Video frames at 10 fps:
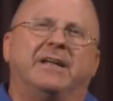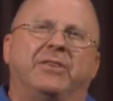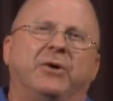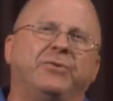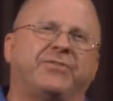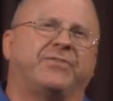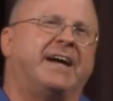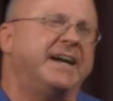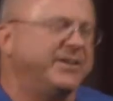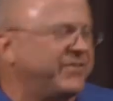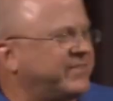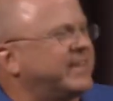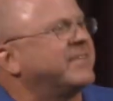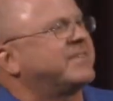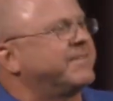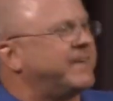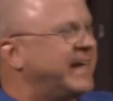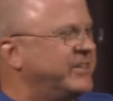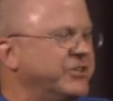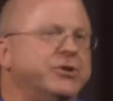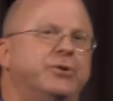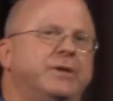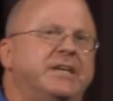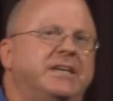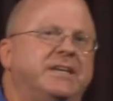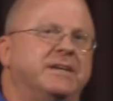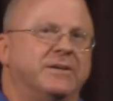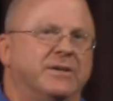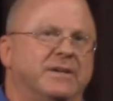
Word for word: Those signs testified to who He